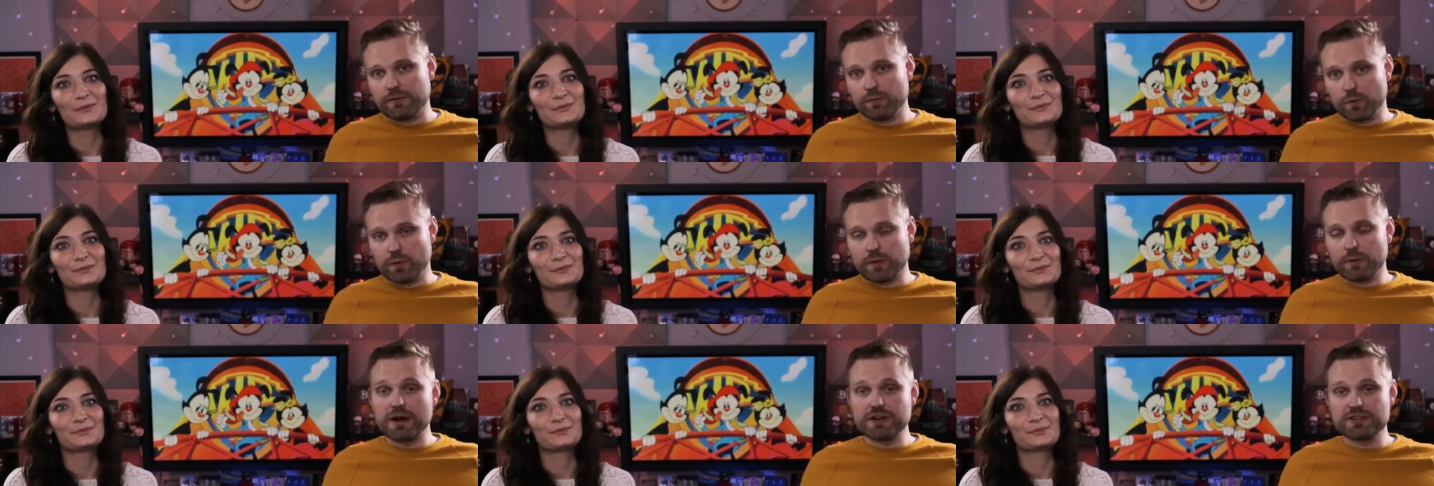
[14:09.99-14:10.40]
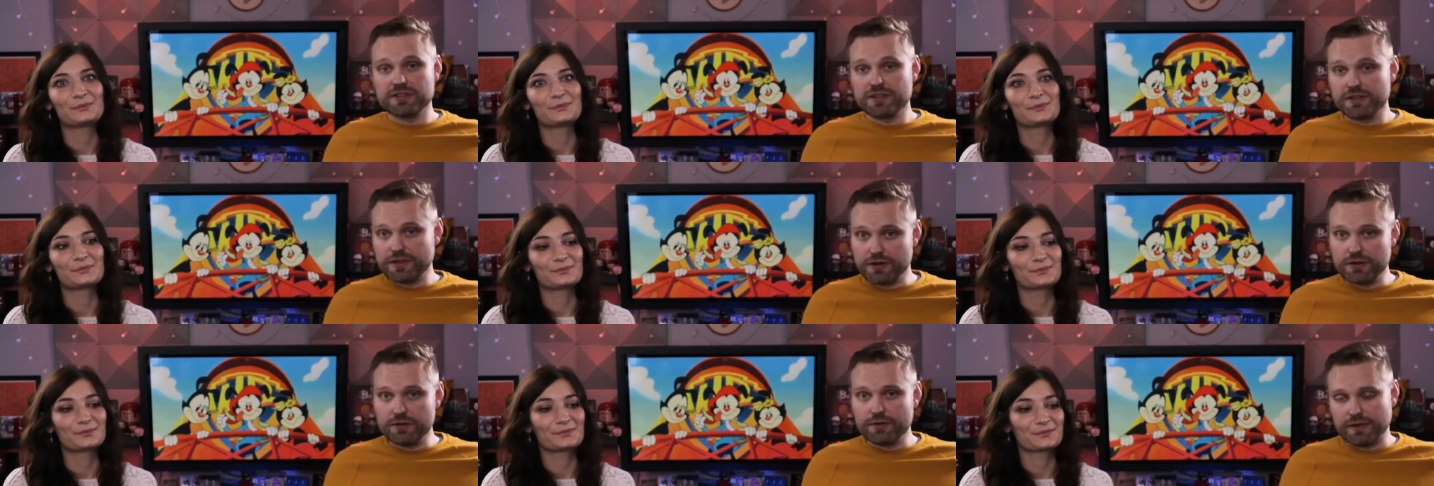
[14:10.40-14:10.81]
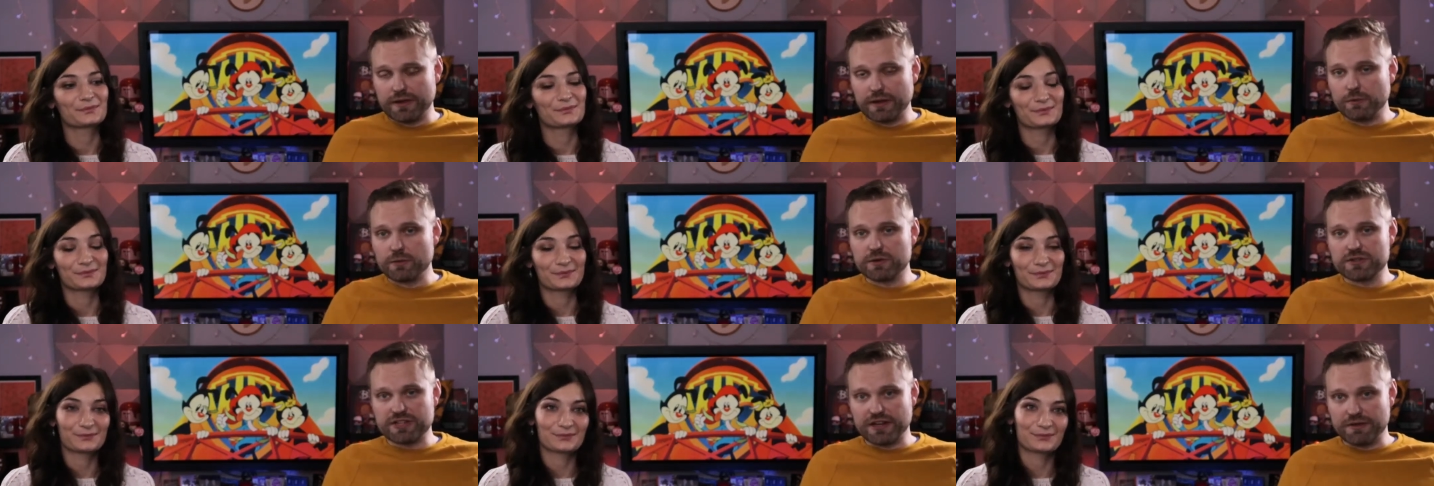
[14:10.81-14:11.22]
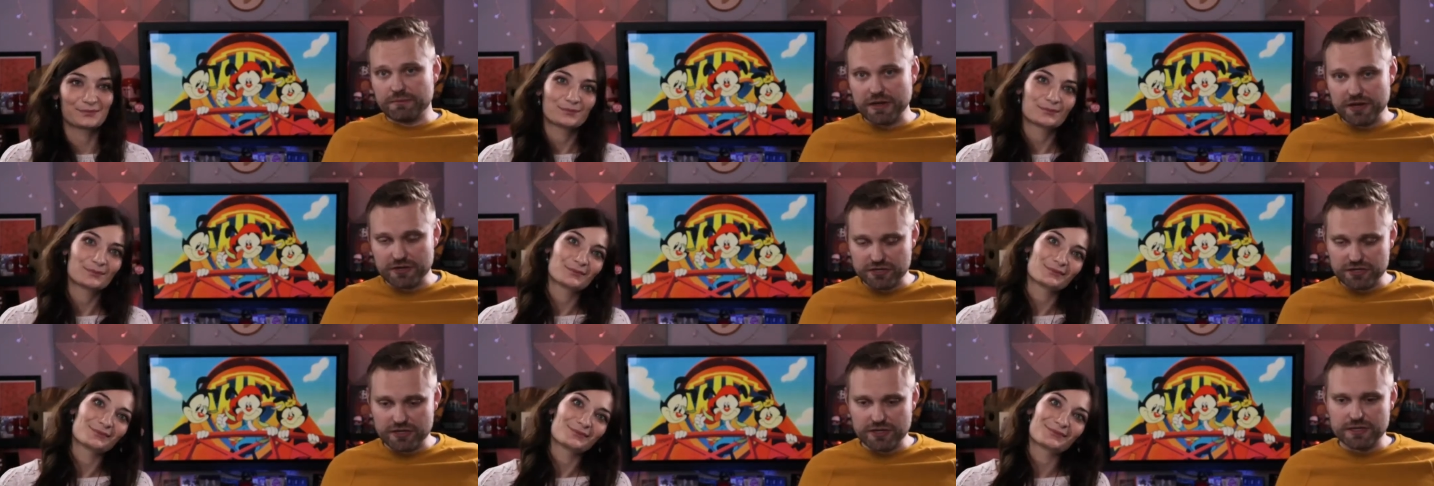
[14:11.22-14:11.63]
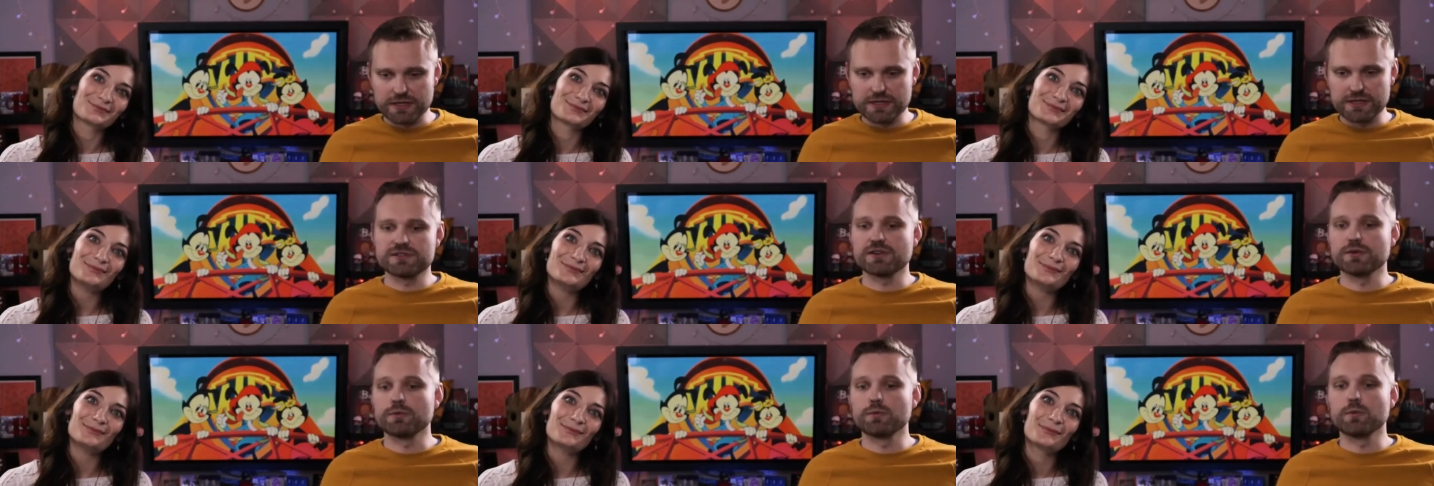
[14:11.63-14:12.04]
Speaker 1: We're watching the new thing, which I mentioned.
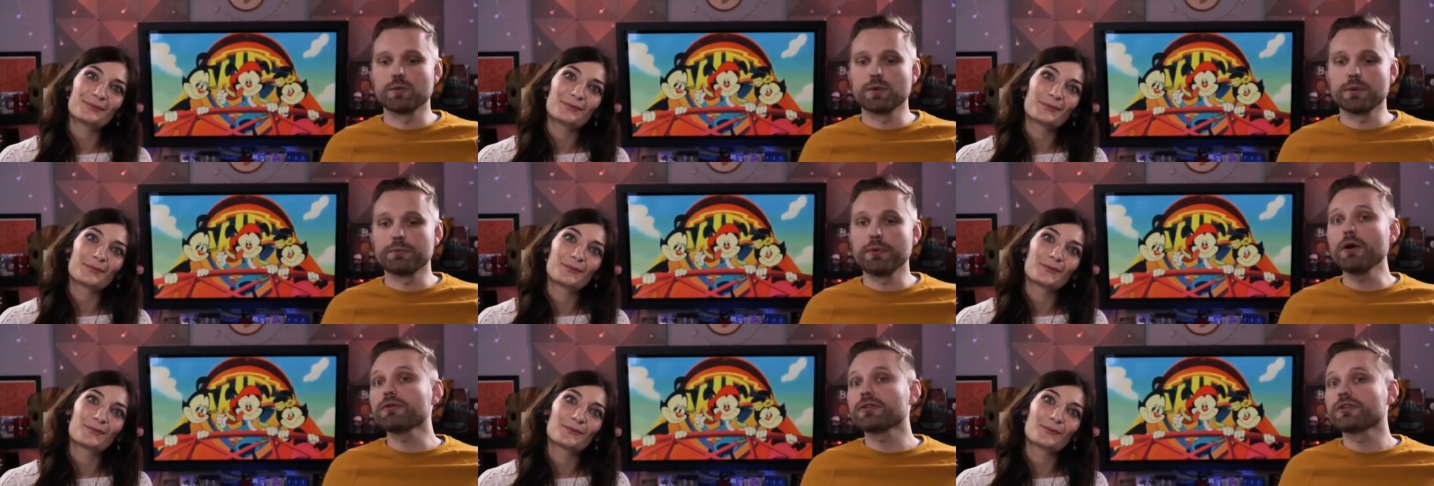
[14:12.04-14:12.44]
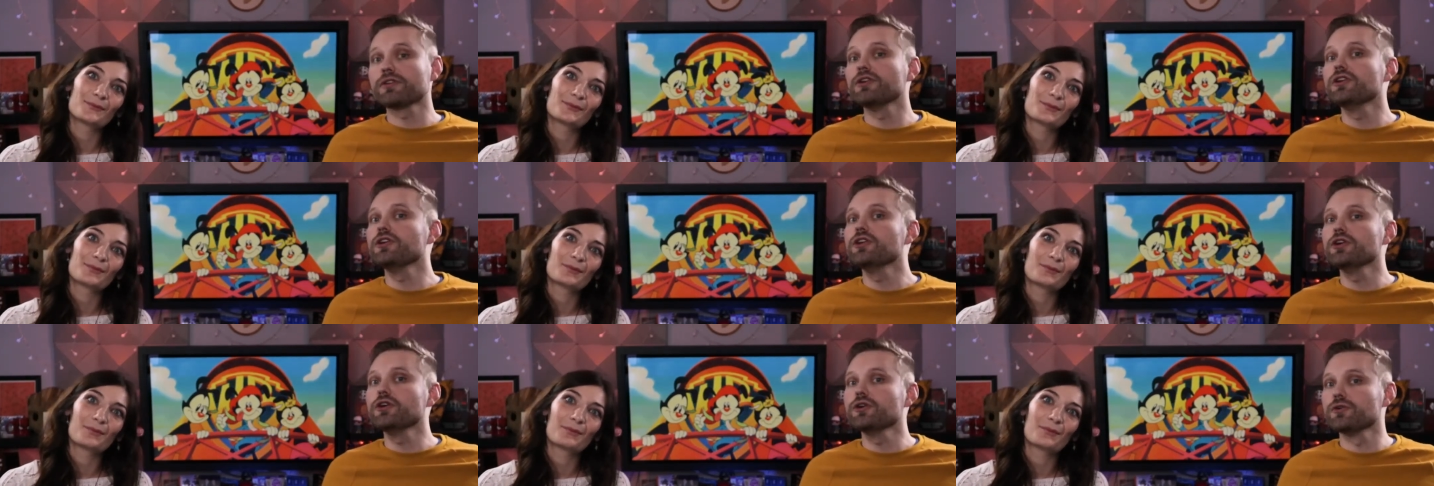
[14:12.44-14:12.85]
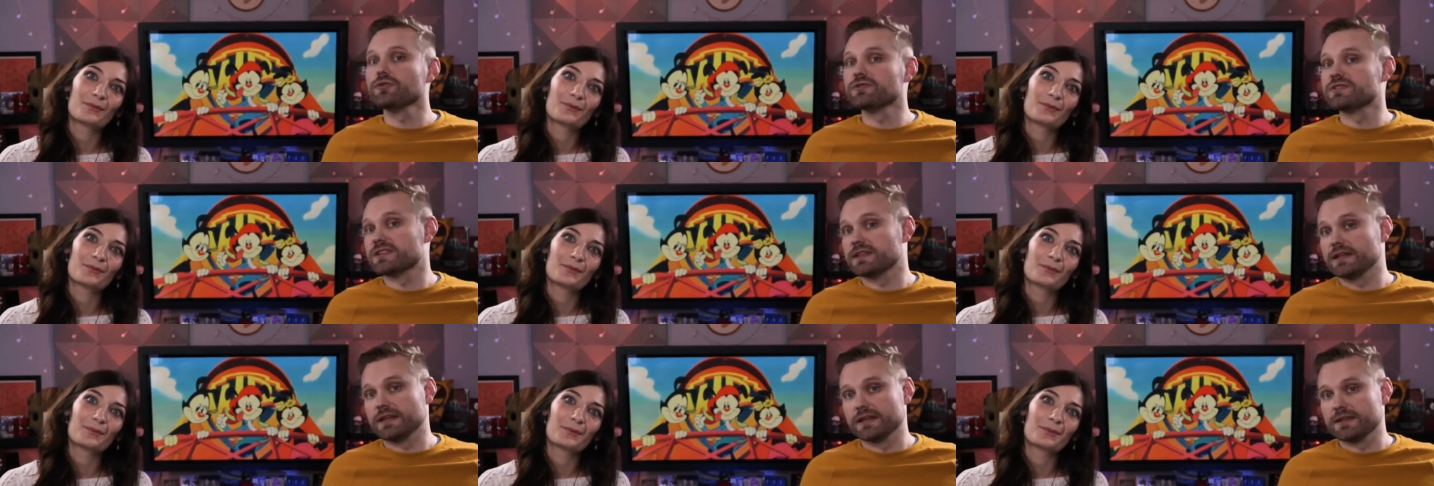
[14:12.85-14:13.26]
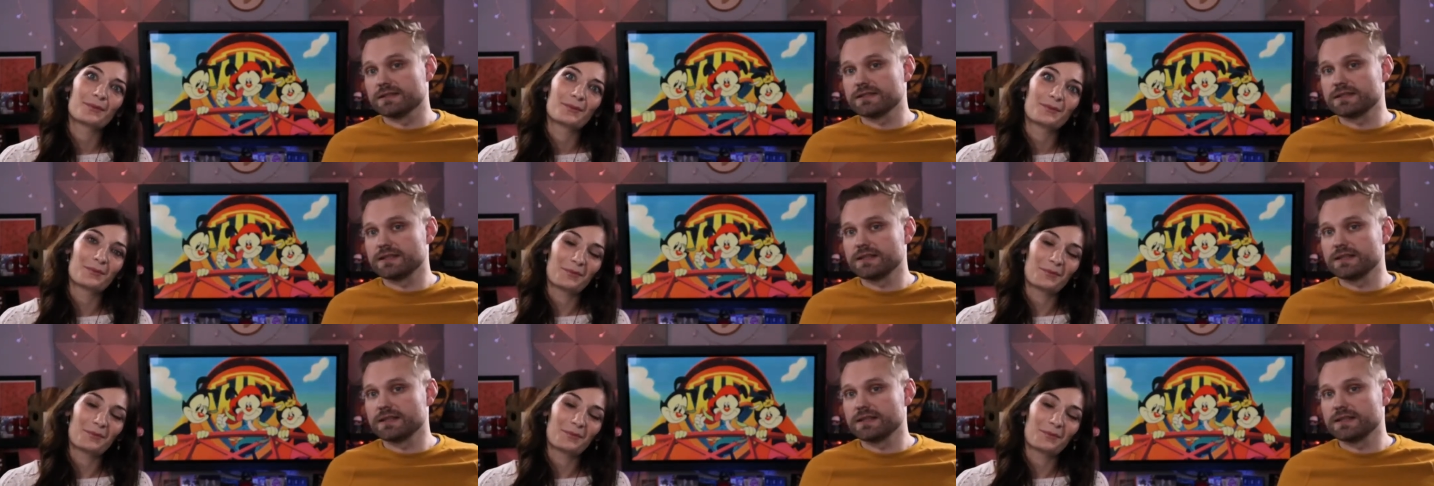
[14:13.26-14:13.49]
So we're both new to this.